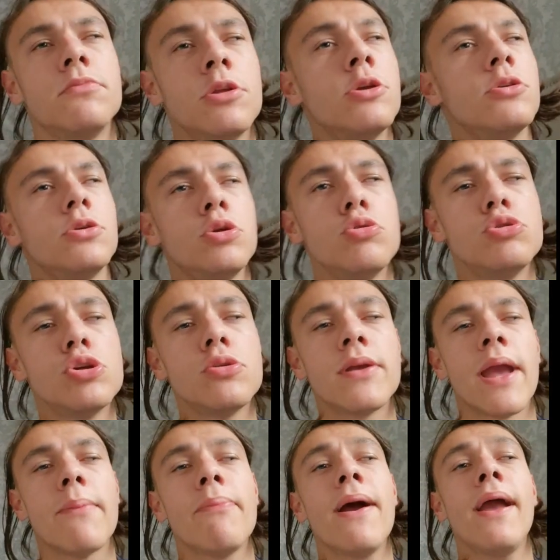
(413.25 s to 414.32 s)
You shouldn't
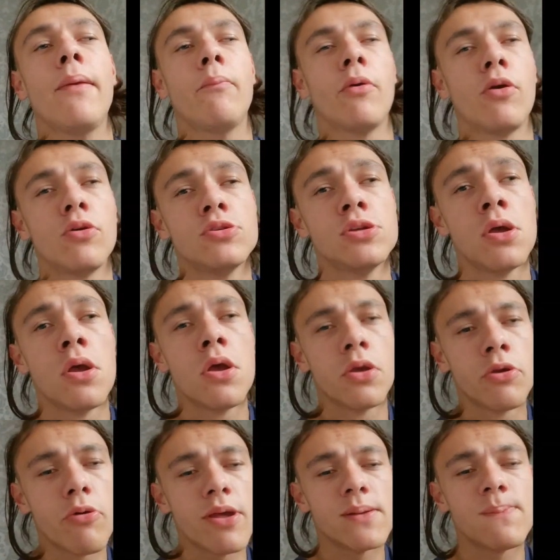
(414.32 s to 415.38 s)
get paid because
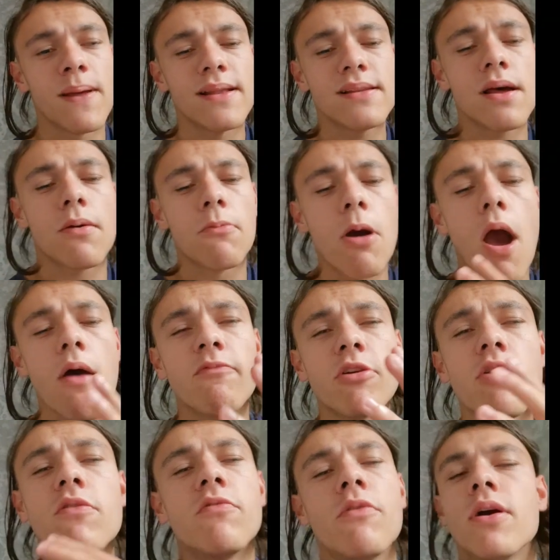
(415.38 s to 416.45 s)
you expect that. Well, of
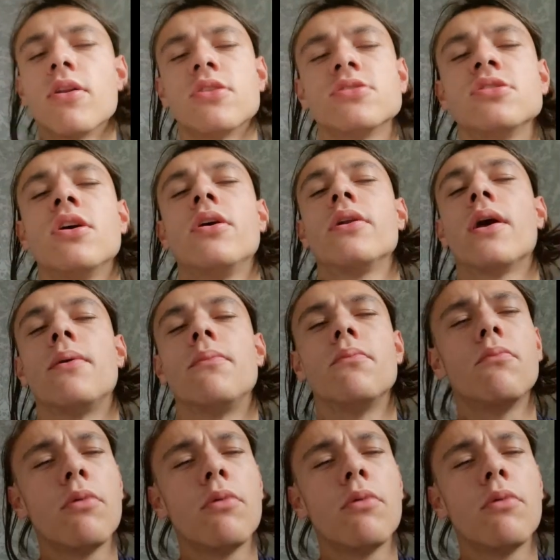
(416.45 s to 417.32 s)
course we're going to turn up.